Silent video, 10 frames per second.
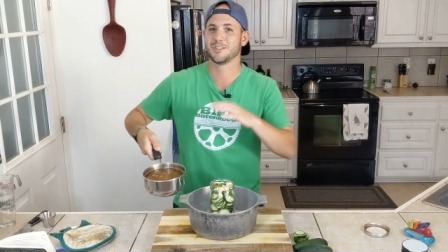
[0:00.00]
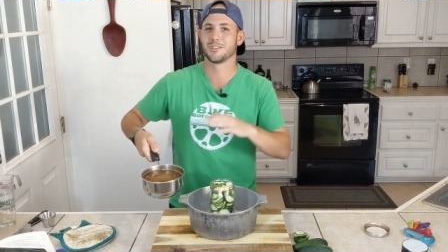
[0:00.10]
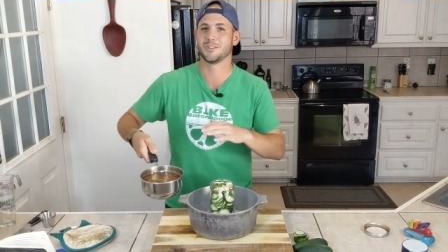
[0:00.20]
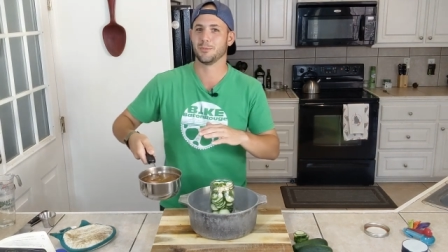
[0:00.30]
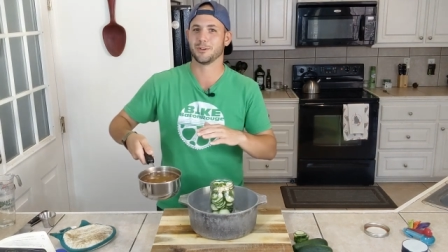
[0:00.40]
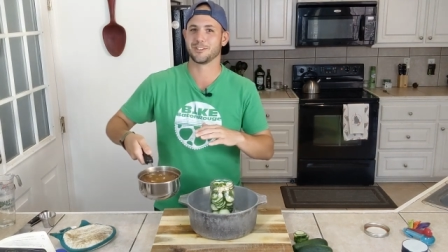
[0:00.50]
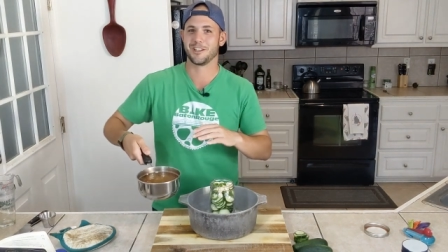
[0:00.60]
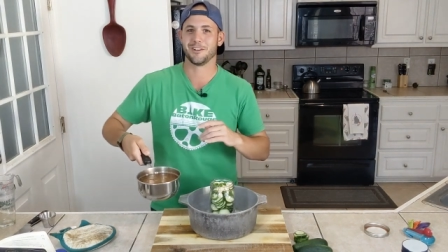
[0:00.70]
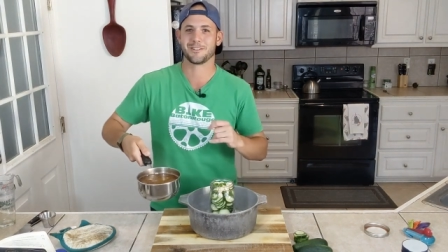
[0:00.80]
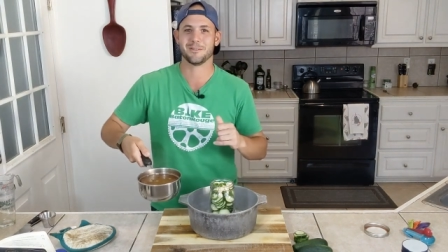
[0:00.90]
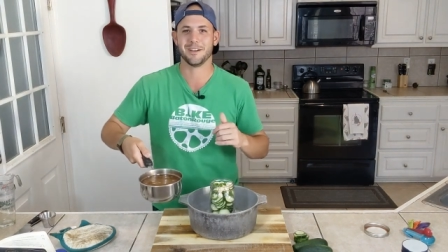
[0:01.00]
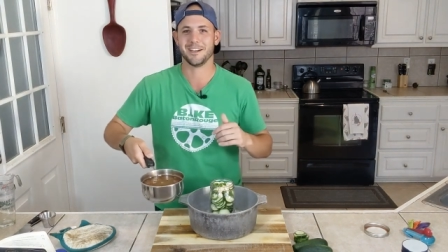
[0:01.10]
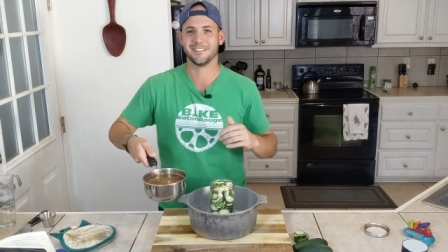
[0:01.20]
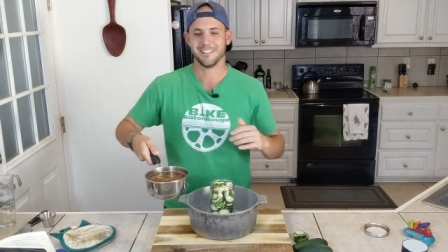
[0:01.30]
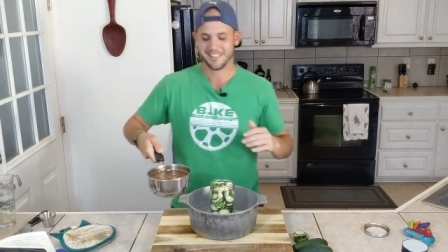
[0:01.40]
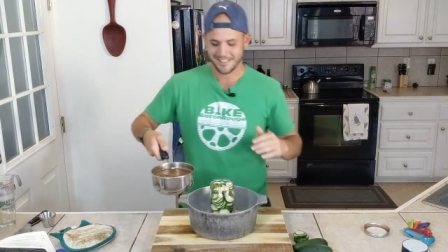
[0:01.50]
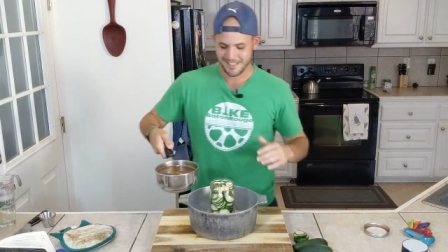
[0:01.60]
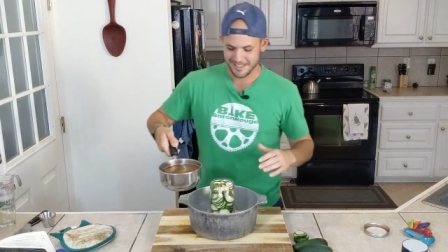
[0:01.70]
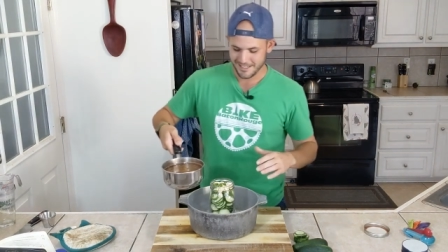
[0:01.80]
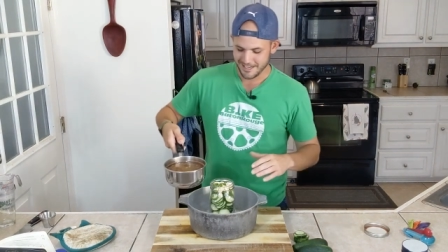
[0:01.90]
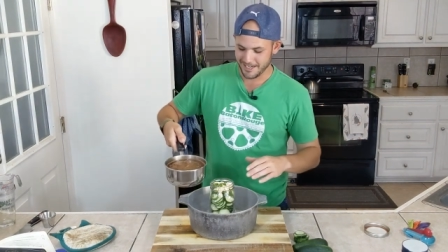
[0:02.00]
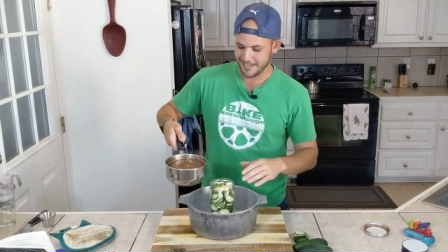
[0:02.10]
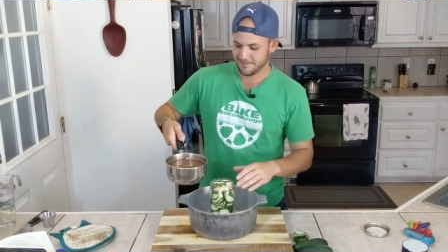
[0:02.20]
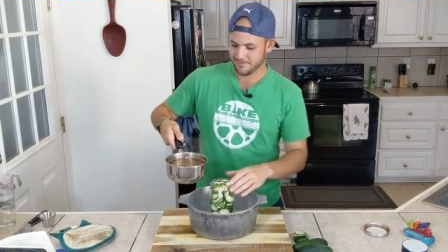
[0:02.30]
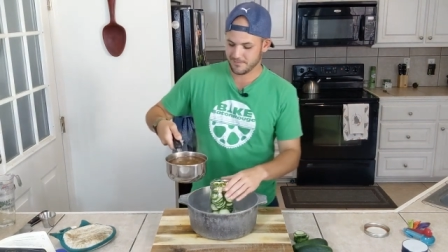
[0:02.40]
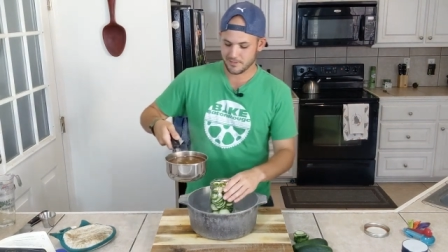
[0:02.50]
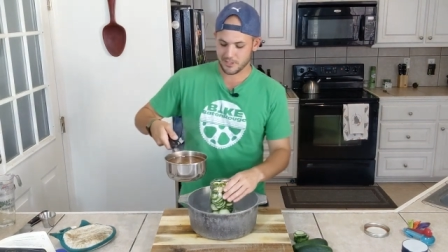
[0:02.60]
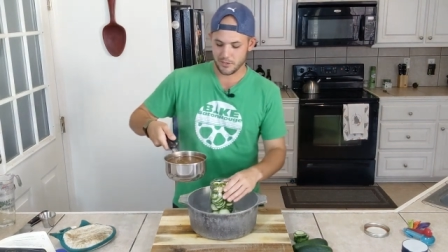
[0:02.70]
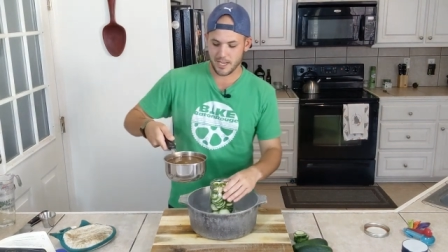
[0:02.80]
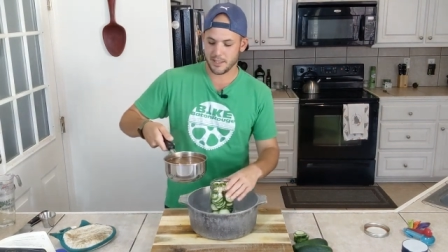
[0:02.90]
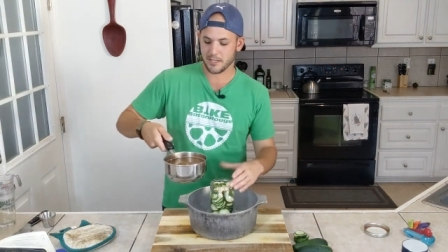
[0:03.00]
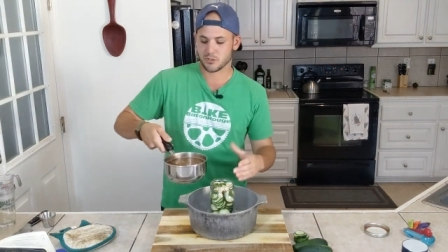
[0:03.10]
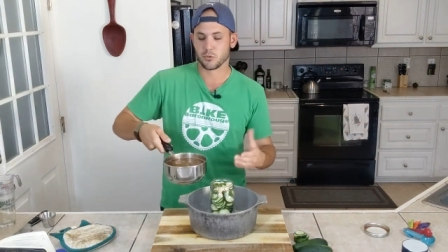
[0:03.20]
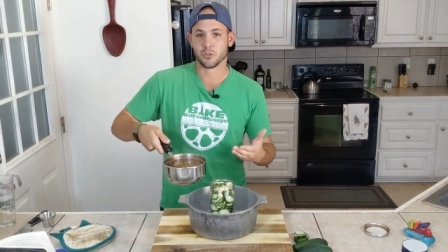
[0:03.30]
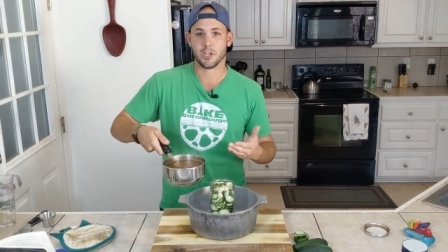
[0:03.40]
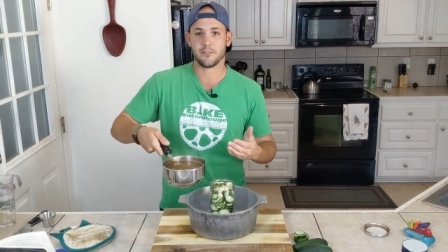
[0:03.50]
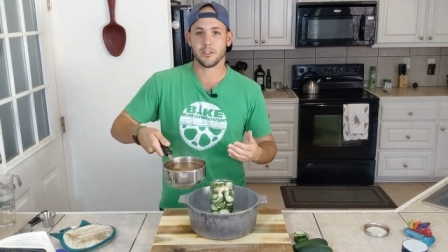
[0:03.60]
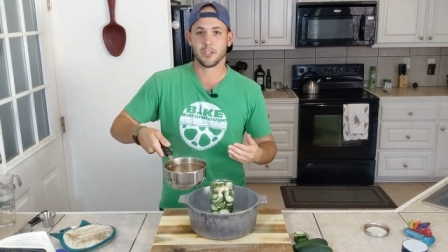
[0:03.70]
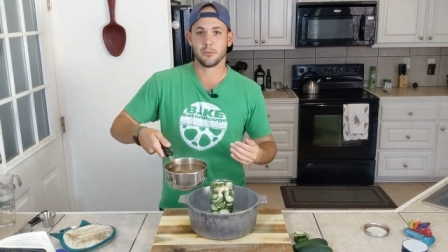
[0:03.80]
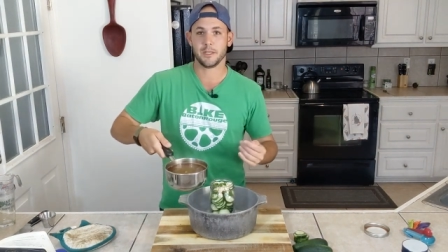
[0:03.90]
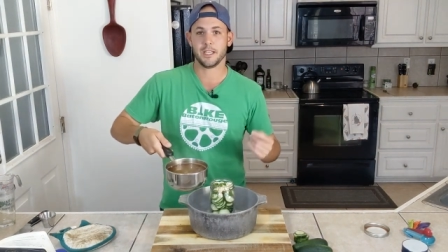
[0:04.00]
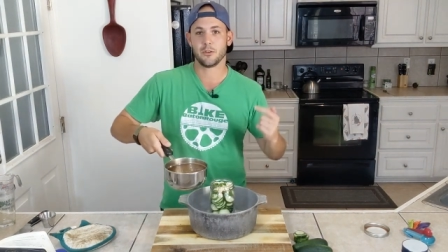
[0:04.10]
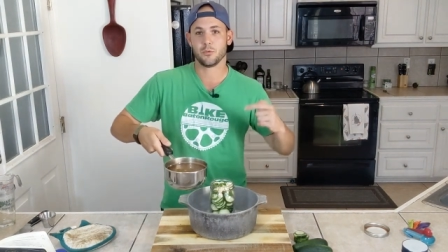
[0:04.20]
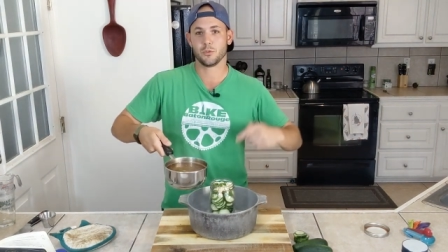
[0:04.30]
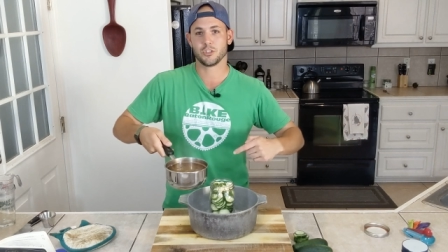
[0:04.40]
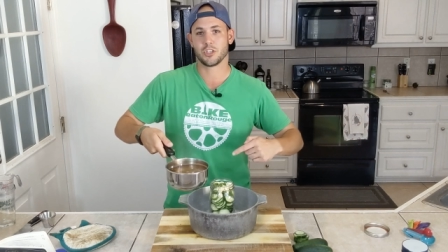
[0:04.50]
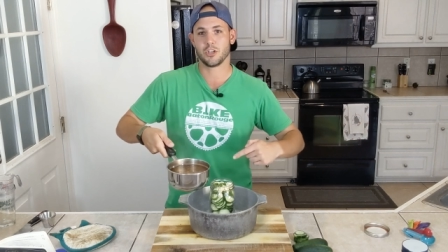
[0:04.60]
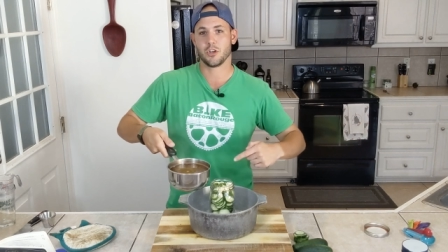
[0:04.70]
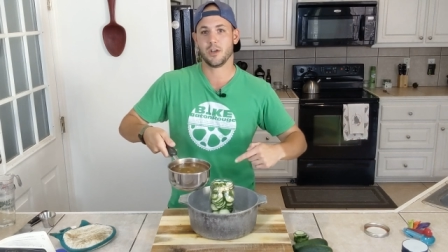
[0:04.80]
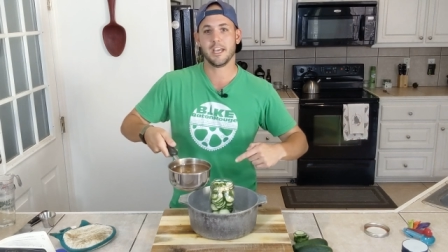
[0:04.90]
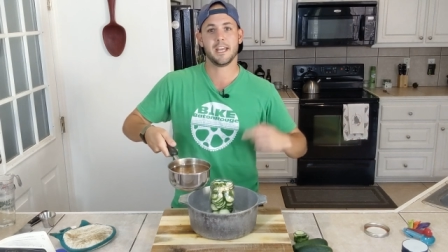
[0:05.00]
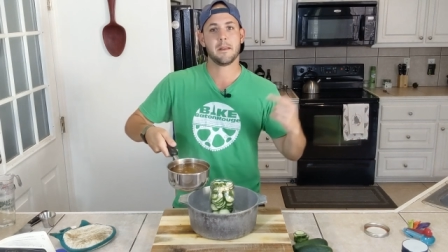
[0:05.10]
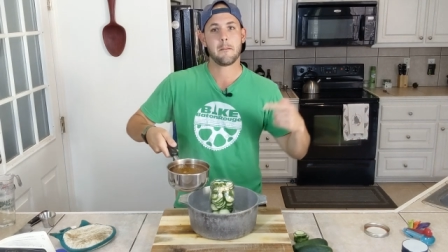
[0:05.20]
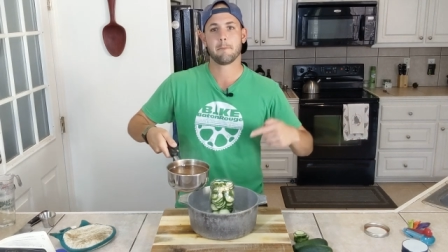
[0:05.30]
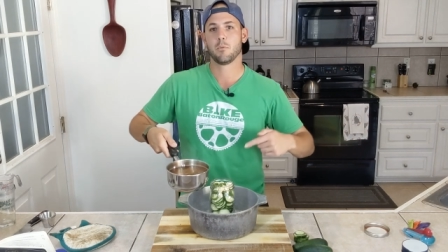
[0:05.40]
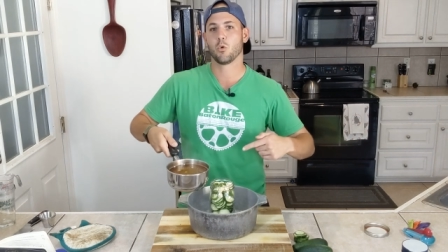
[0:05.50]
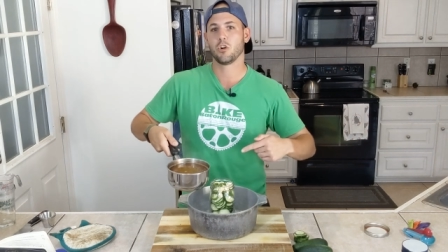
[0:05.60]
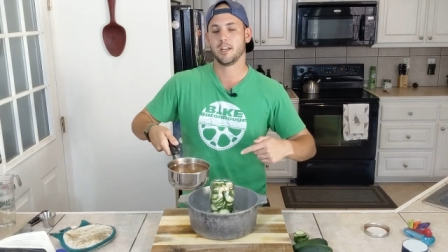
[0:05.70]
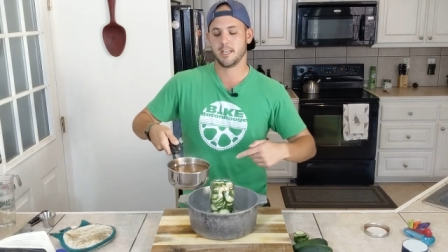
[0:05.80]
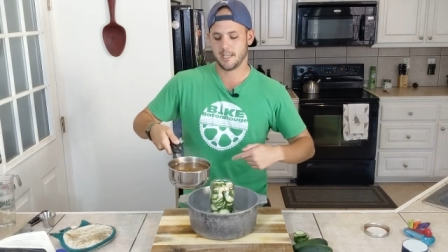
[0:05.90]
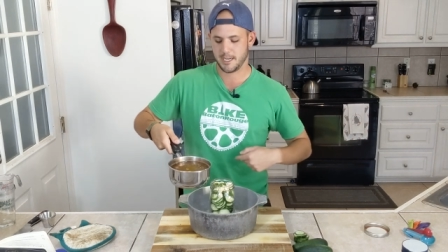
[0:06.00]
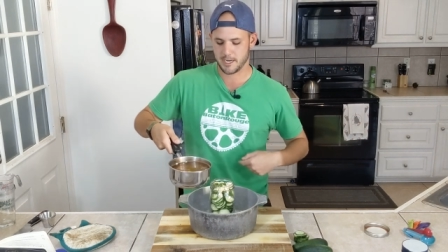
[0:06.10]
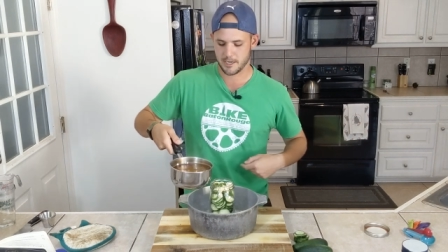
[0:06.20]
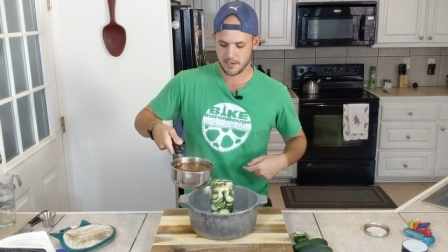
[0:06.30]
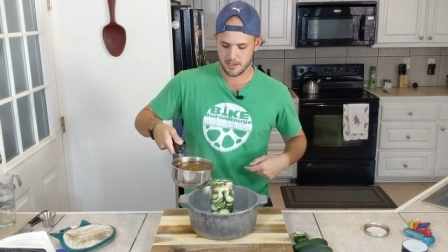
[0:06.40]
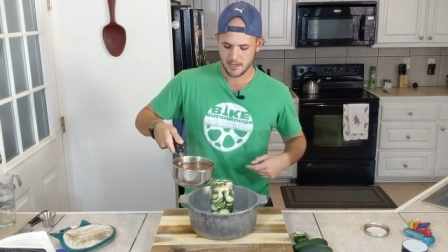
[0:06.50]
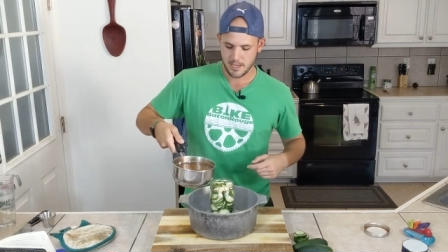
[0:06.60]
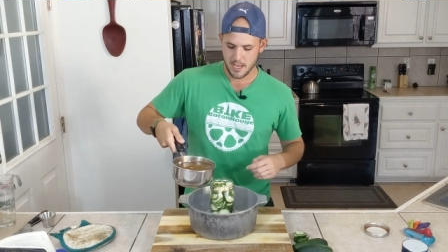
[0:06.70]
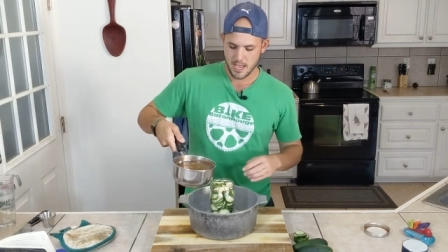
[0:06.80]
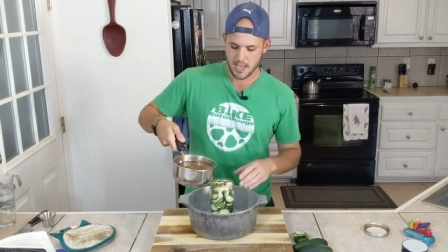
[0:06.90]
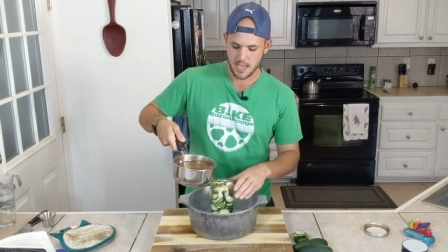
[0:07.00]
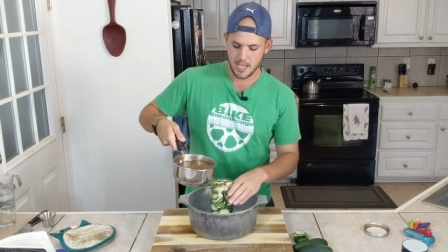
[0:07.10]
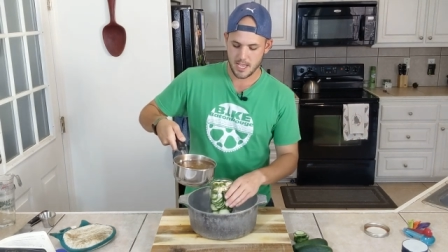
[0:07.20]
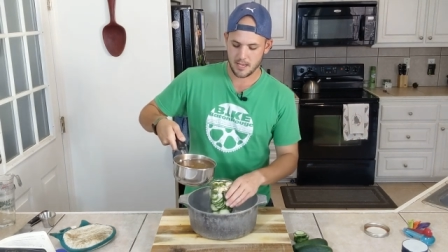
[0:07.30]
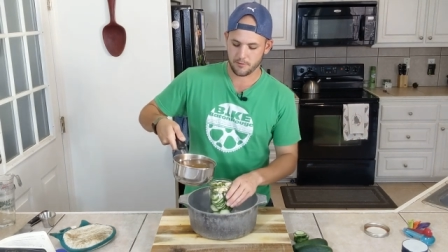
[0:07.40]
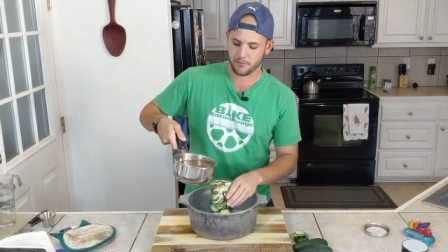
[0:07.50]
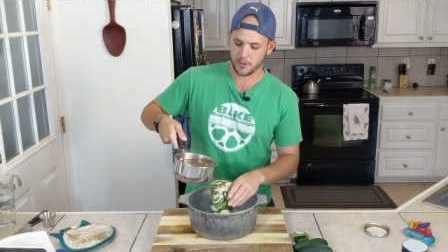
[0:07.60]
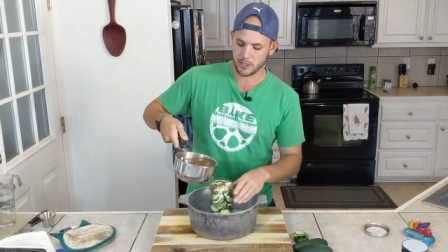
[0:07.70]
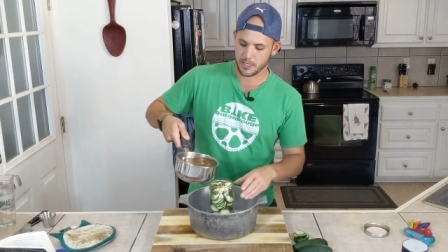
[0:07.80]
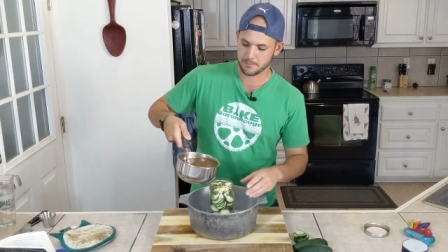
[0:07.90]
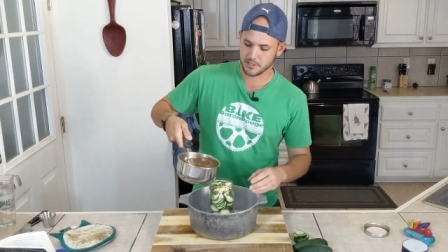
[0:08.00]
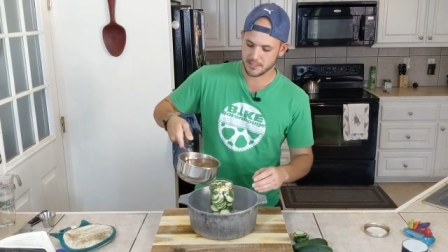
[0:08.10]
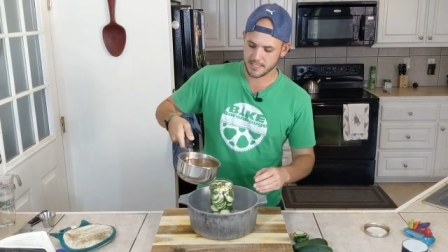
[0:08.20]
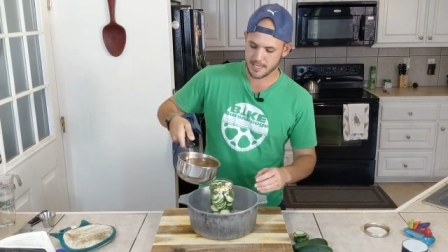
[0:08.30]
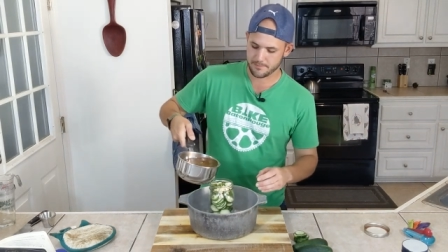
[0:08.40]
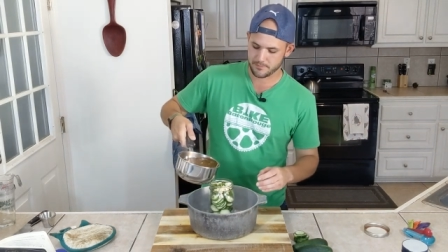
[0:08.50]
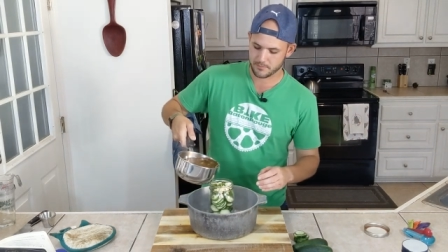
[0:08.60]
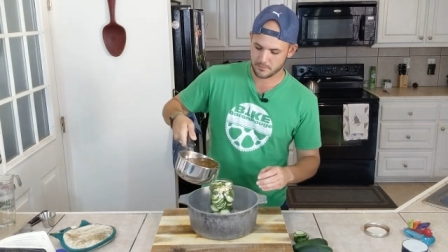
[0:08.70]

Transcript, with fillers: super stoked about. All right, so now that it's cooled off a little bit, we're just gonna go ahead, pour it in here and fill it up to the top.